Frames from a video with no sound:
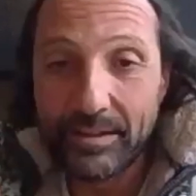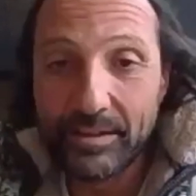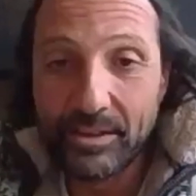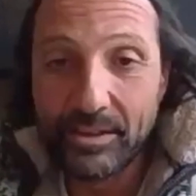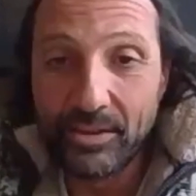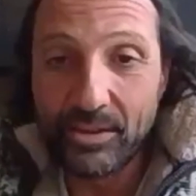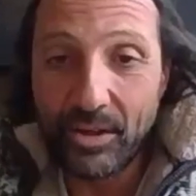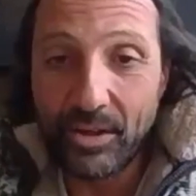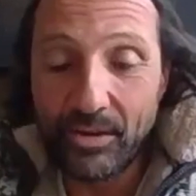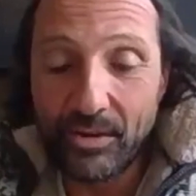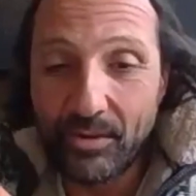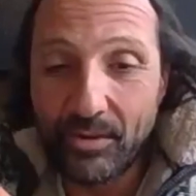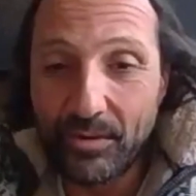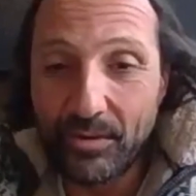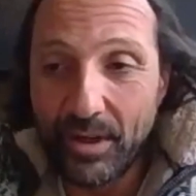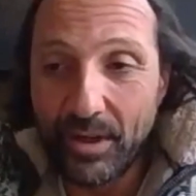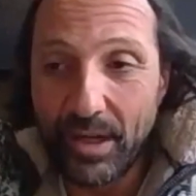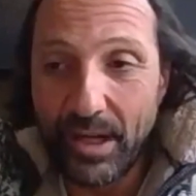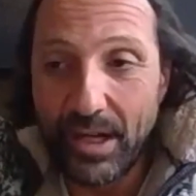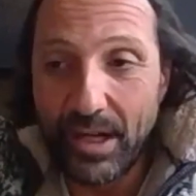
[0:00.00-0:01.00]
you
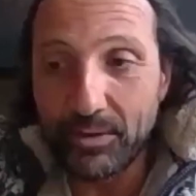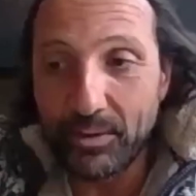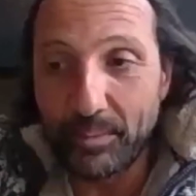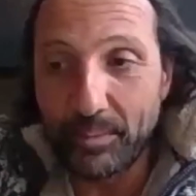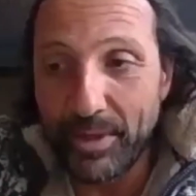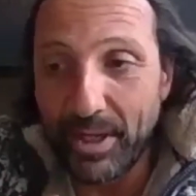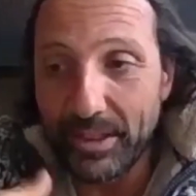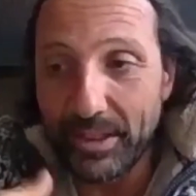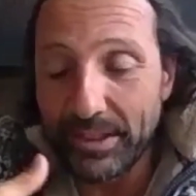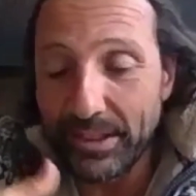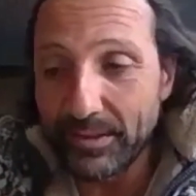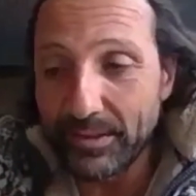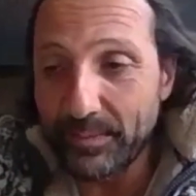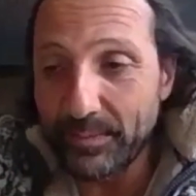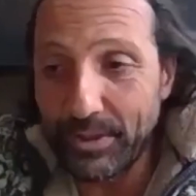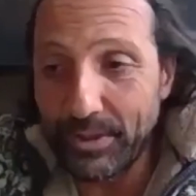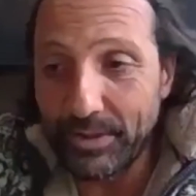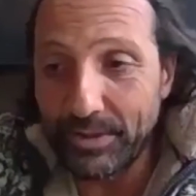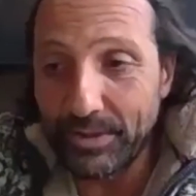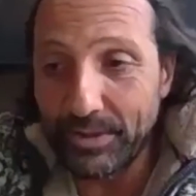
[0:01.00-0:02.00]
know, outer body
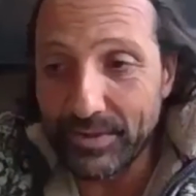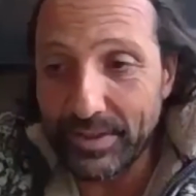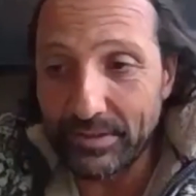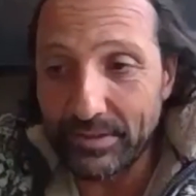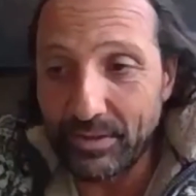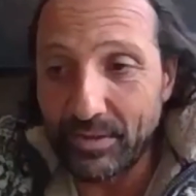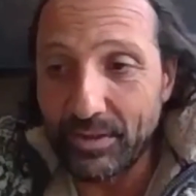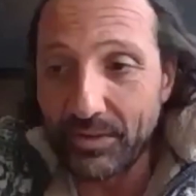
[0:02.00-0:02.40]
experience and